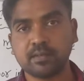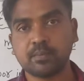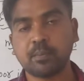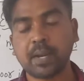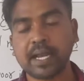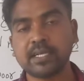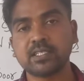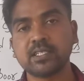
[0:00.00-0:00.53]

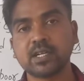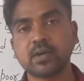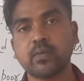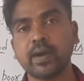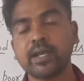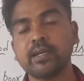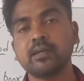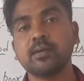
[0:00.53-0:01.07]
Plants
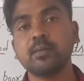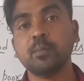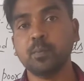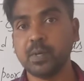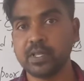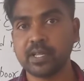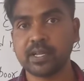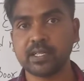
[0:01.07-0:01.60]
require
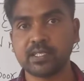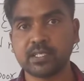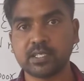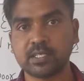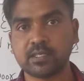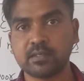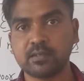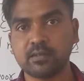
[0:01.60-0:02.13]

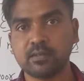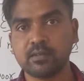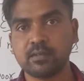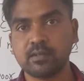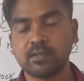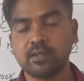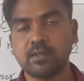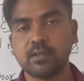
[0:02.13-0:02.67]
minerals
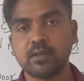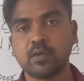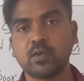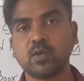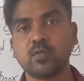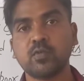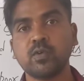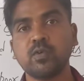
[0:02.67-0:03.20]

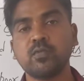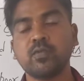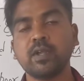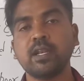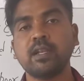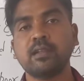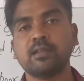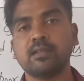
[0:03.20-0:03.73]
to
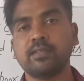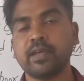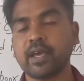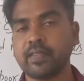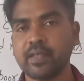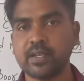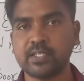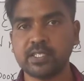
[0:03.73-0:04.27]
fulfill the
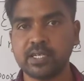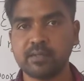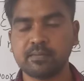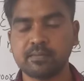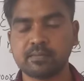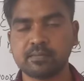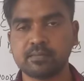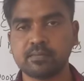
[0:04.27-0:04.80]
energy.
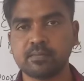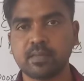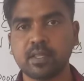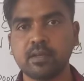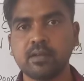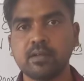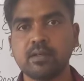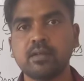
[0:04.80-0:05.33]

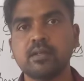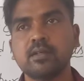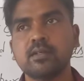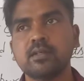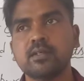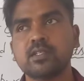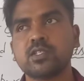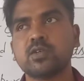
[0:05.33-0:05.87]

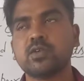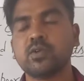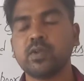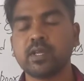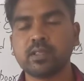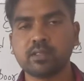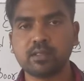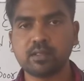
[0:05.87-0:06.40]
So
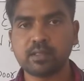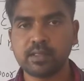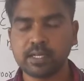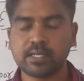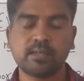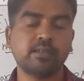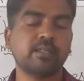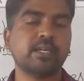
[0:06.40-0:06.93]
during
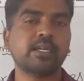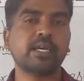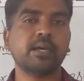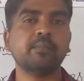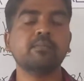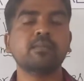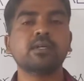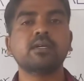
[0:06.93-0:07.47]
that
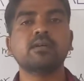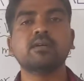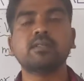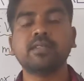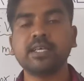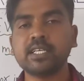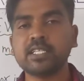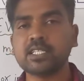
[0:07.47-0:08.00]
time,
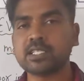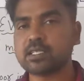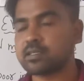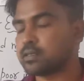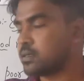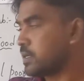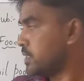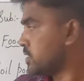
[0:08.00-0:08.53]

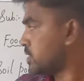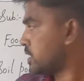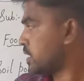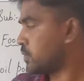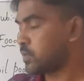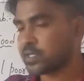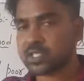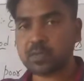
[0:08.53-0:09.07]
these
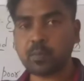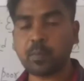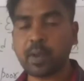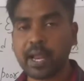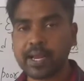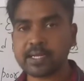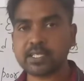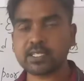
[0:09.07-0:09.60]
insectivorous
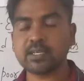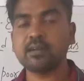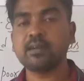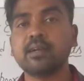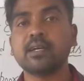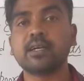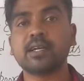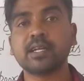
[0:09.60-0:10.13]
plants
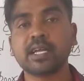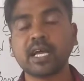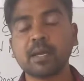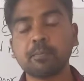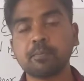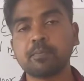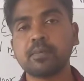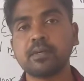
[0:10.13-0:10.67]

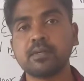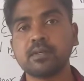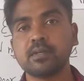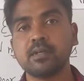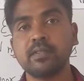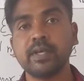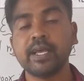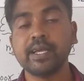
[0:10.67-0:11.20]

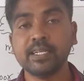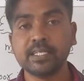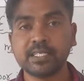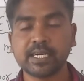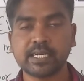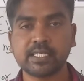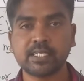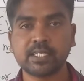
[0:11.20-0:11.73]
trap the
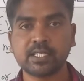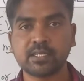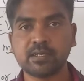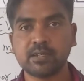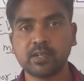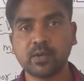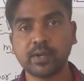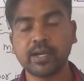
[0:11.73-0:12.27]
insects
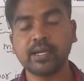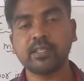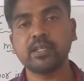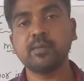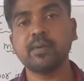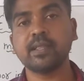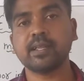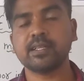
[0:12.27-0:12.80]
to get the
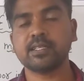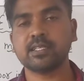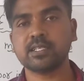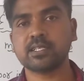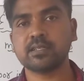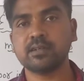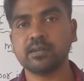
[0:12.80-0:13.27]
minerals.